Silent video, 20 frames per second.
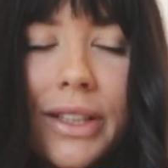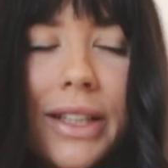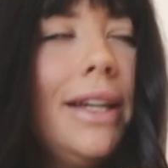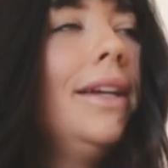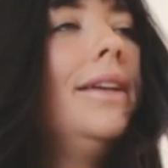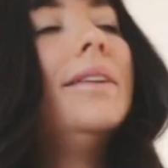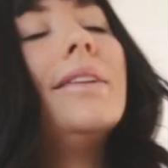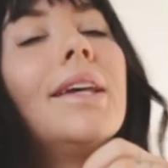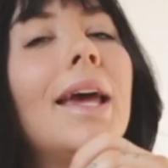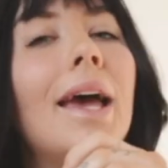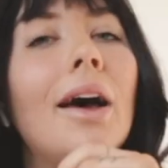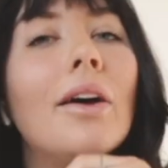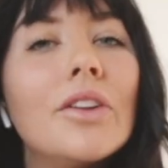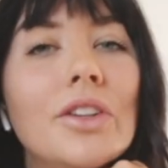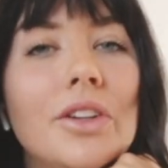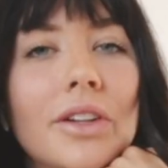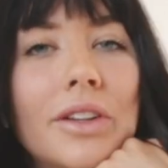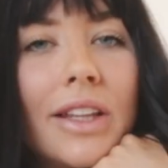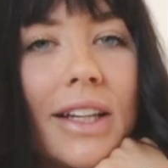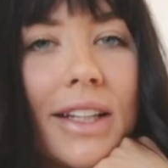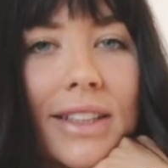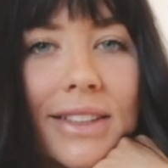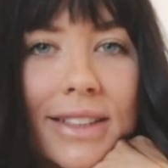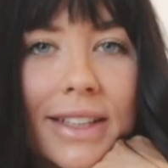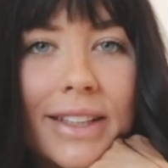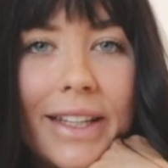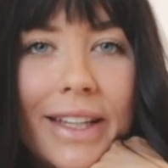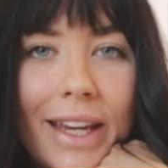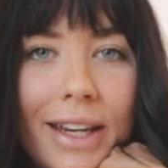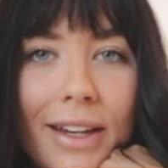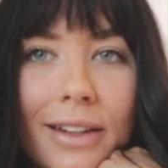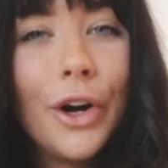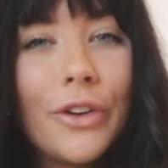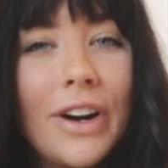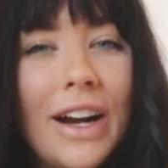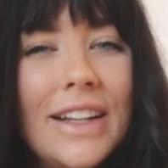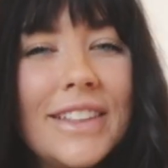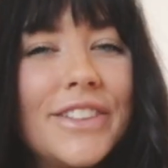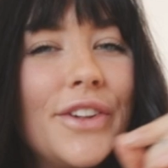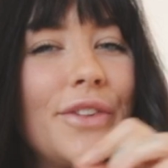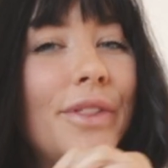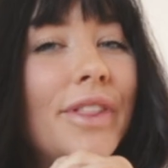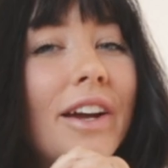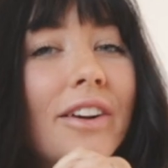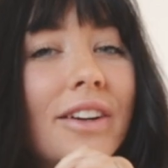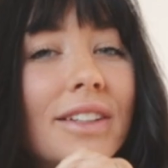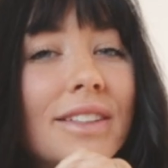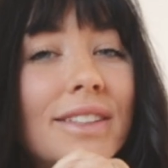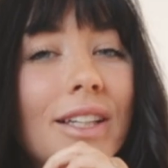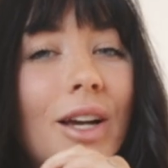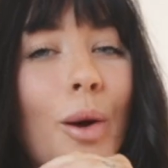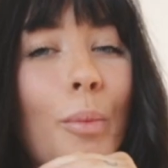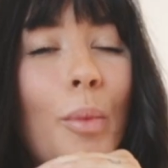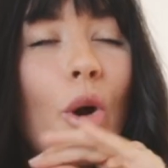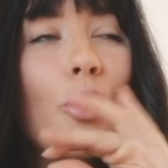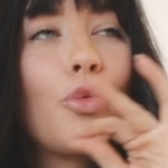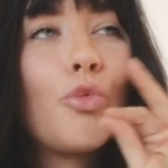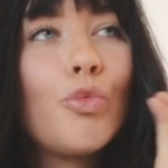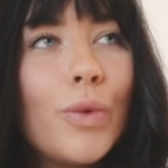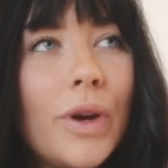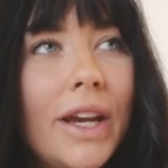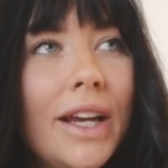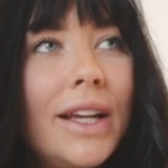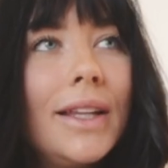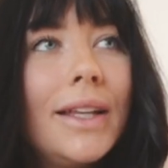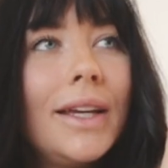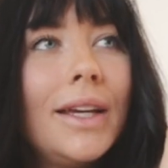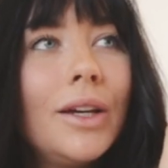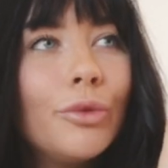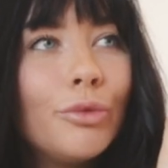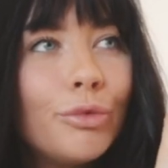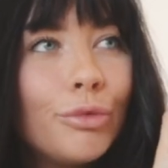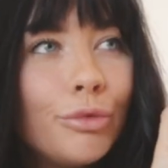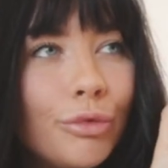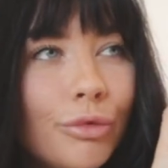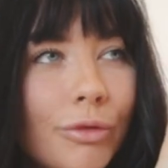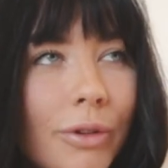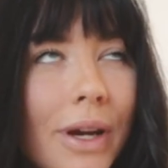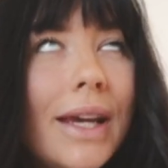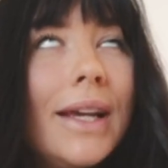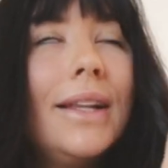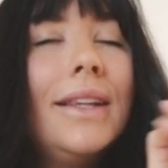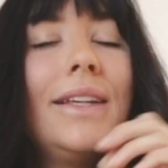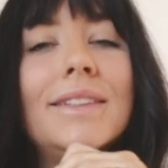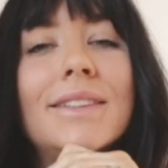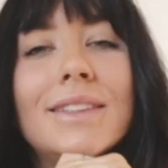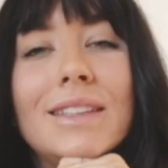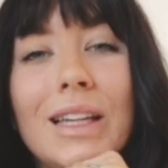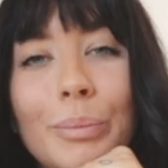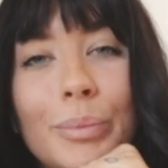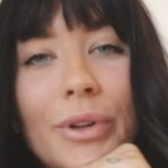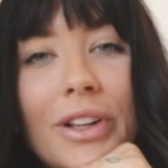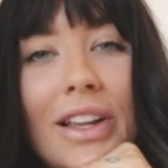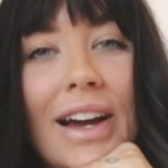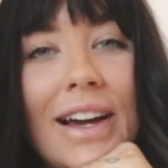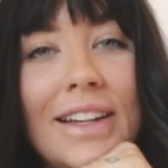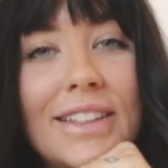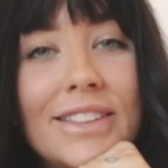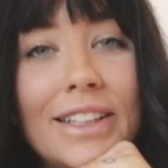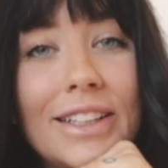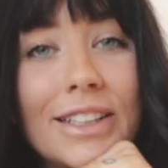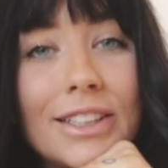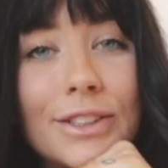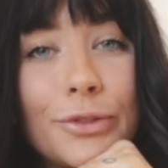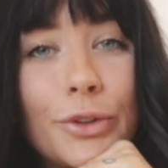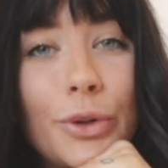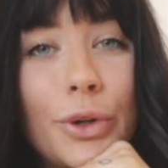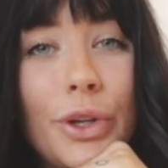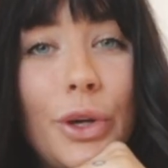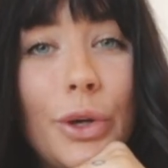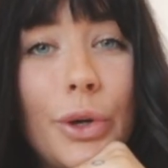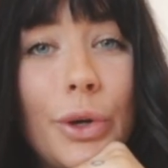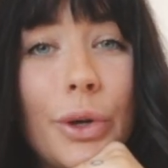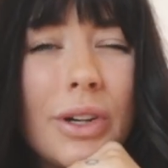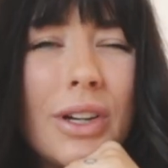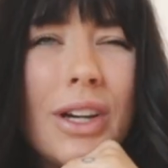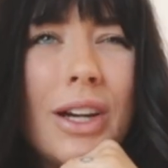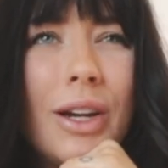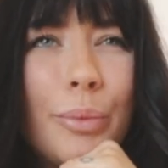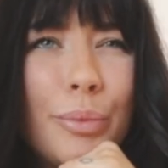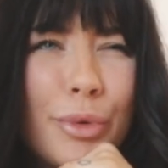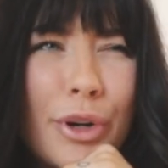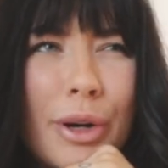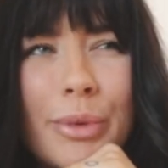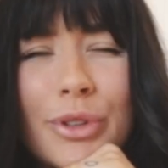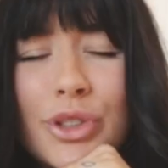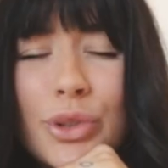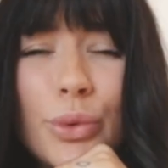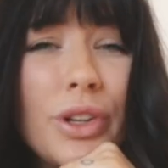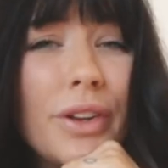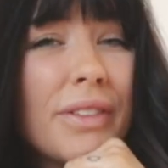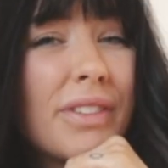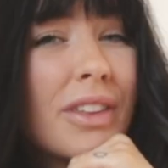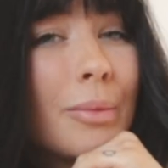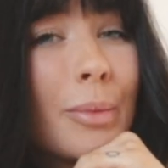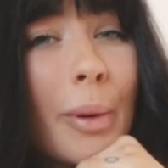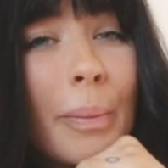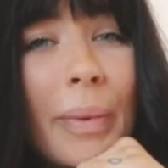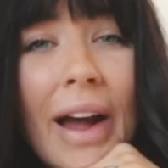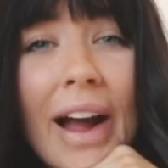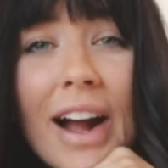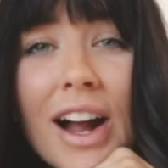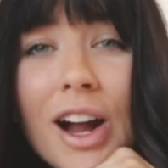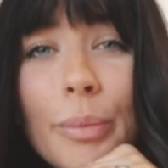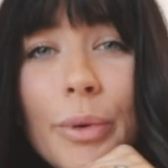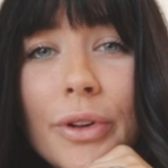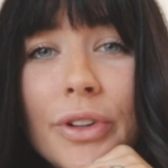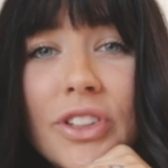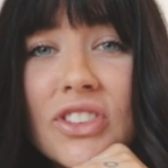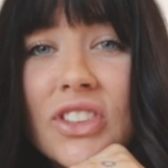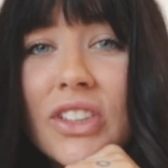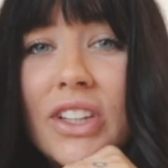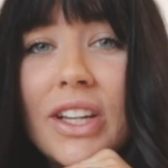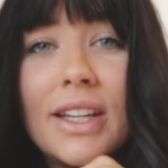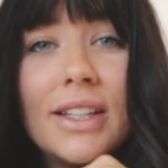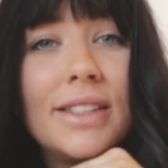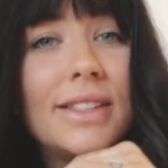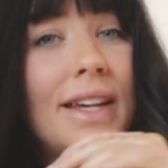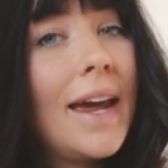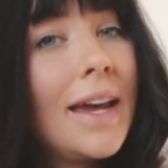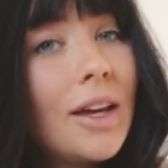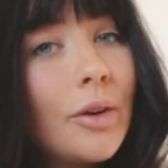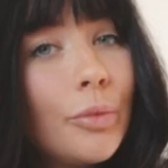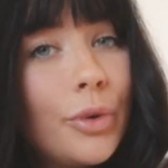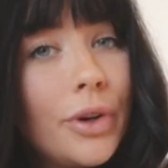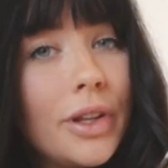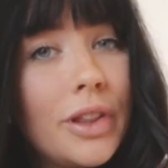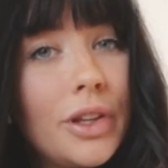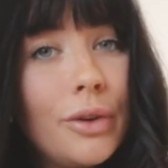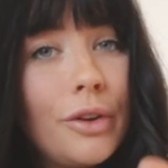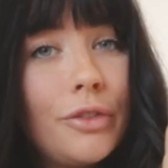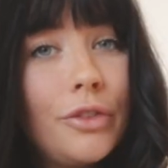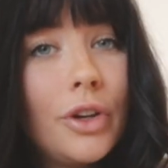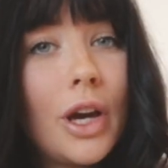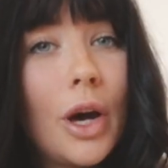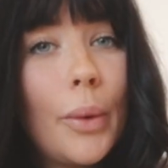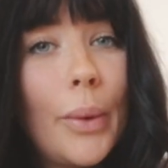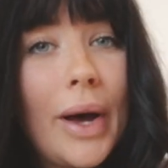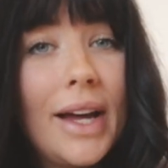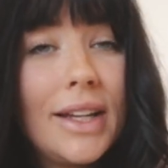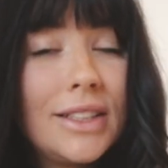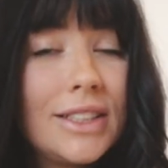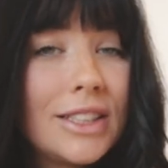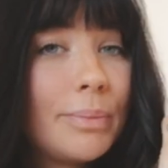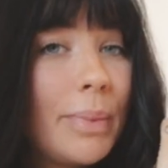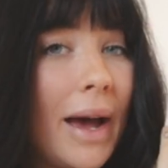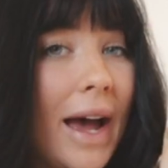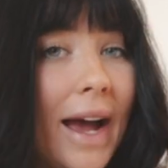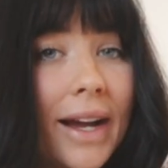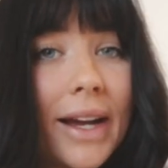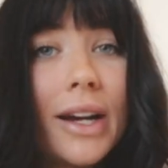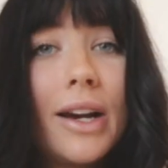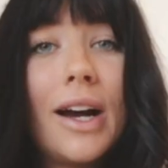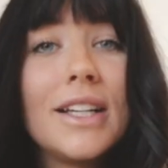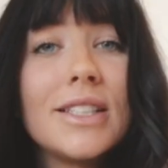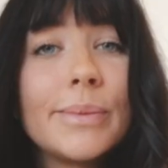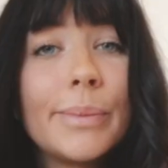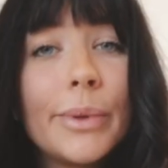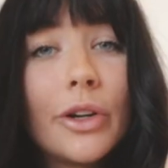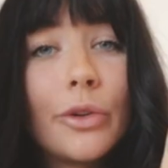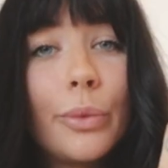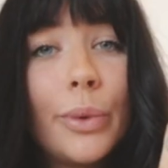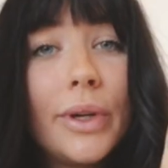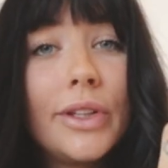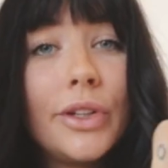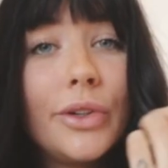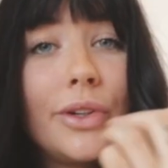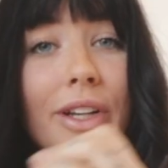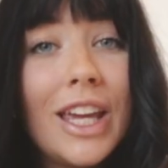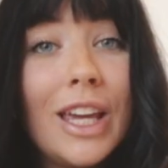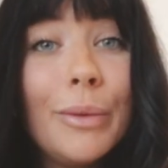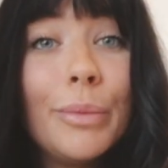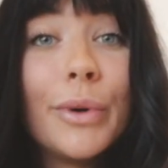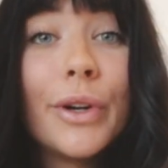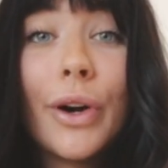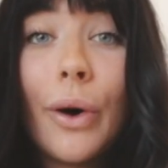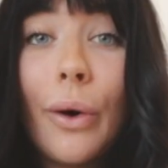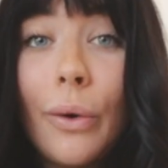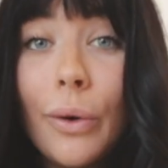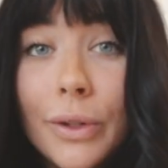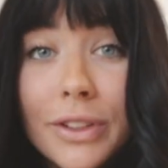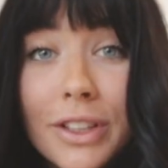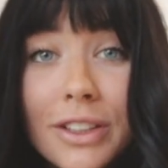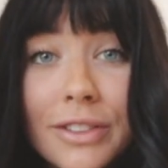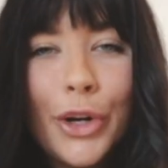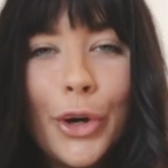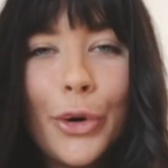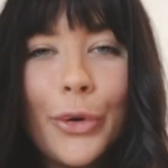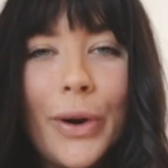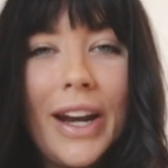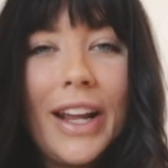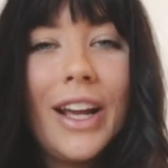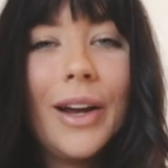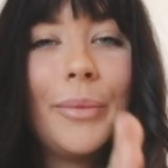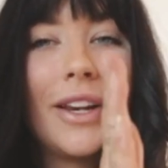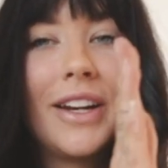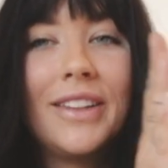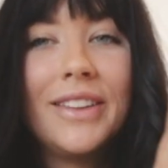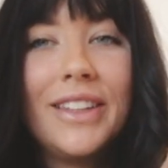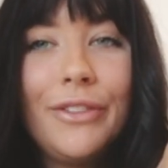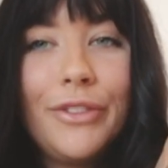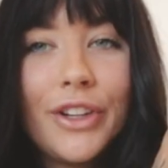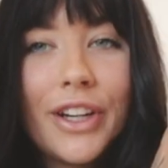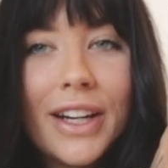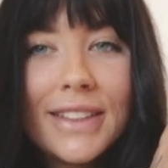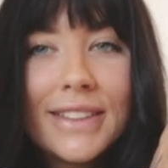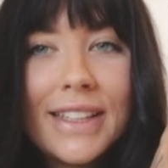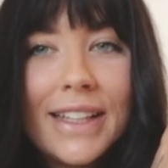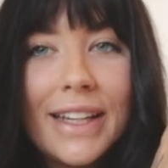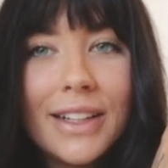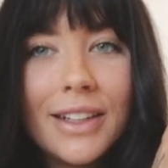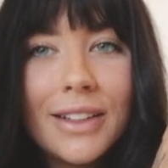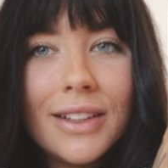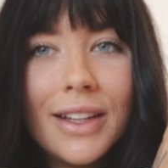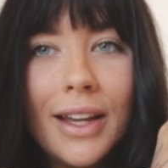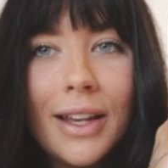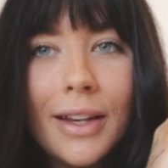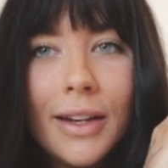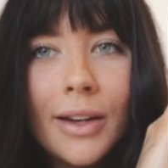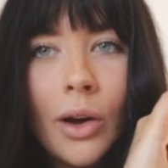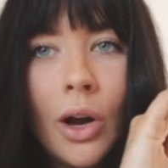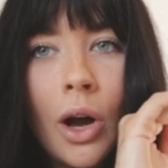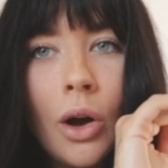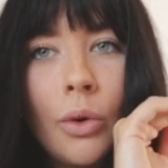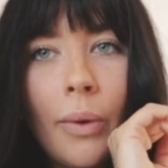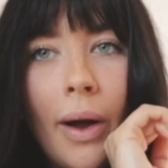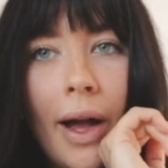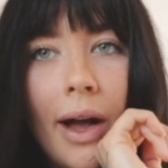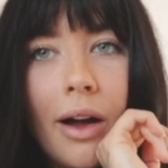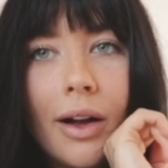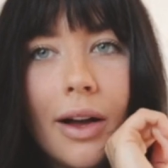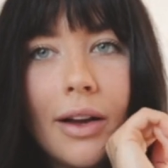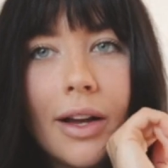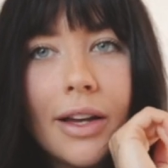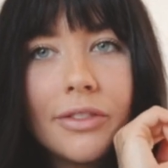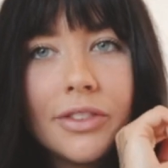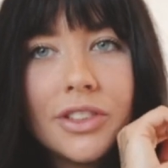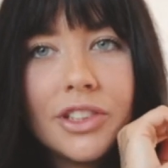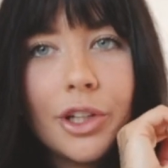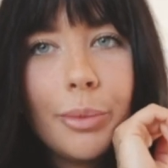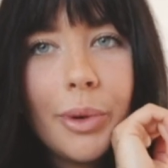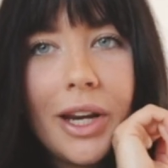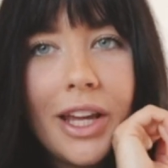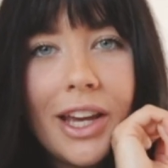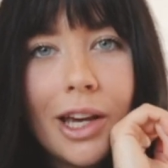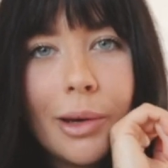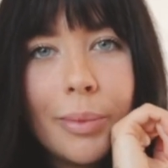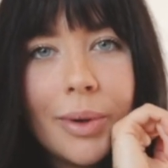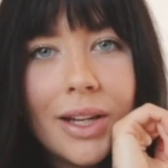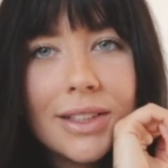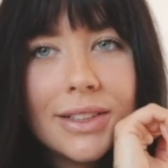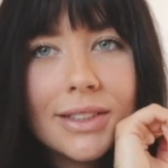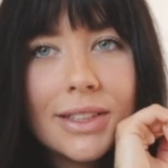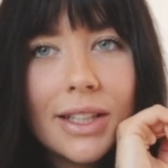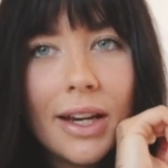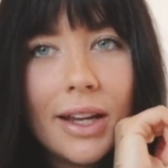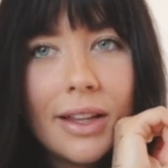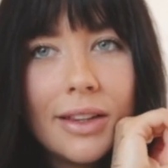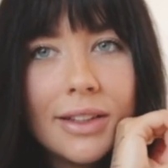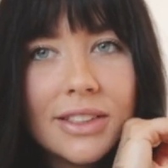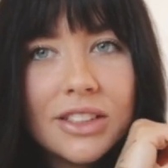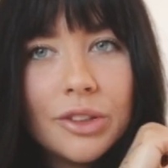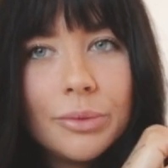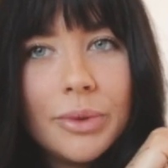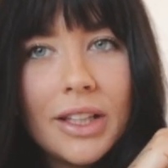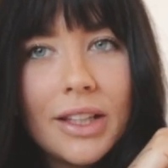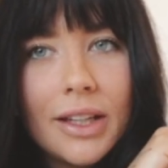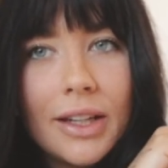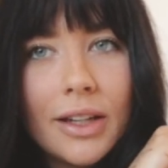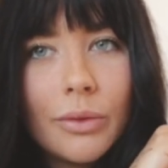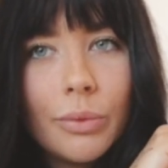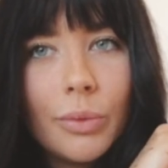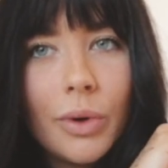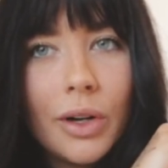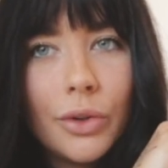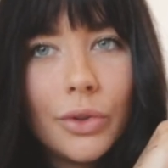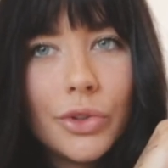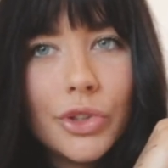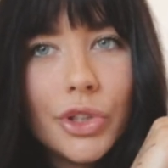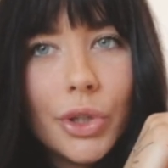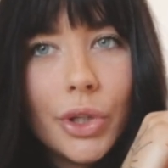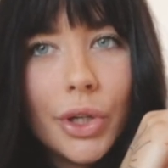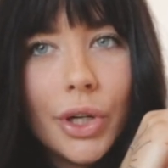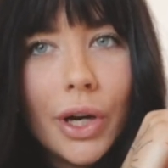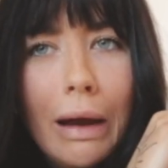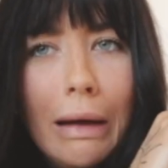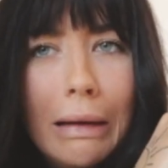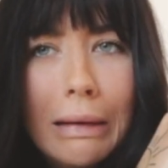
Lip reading: lean down. Good thing it's clean. All right, so there are some really, really simple ideas for you. Pretty much all of them are packable, so you can take them with you if you go out. Just pack an ice block with you to keep it cold. Alrighty, I'm gonna leave you guys here, and oh wow, I have so many hairbands today. There's normally like one or two.